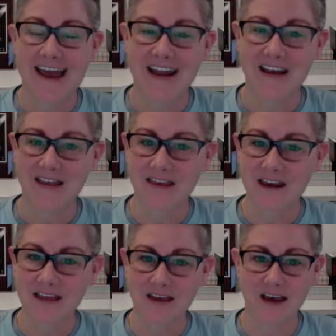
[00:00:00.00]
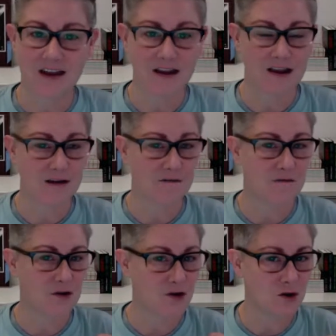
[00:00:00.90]
And I think that if
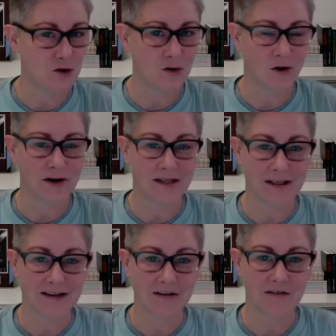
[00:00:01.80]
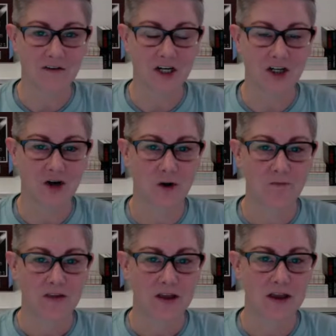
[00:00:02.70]
you are an elected
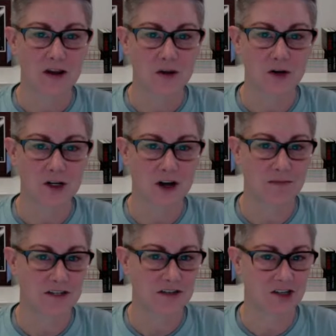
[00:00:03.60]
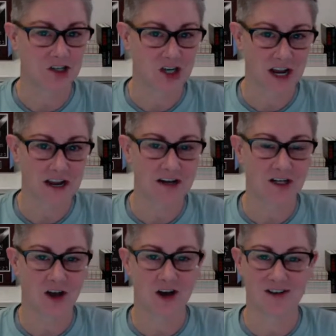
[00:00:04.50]
official and your job is to
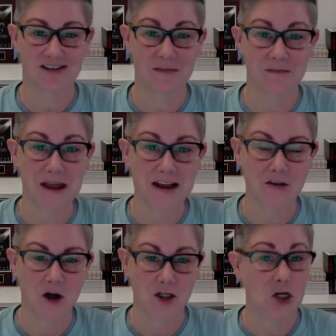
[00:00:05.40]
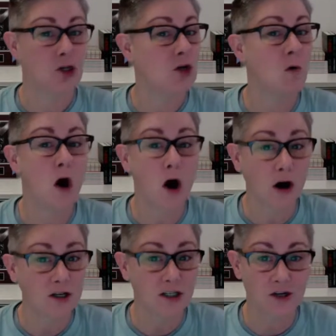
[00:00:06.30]
change laws, to make laws, you
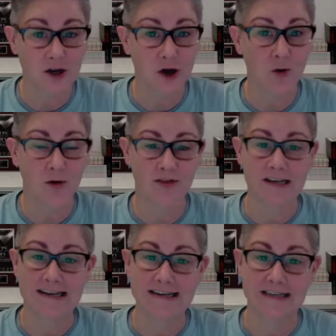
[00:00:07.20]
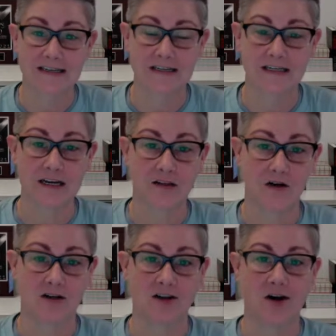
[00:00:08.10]
ought to know what the existing
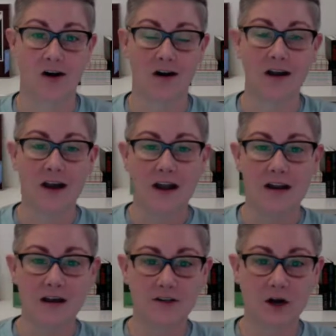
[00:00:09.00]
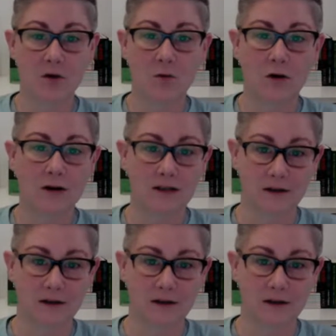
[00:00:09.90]
laws are. Now, don't worry.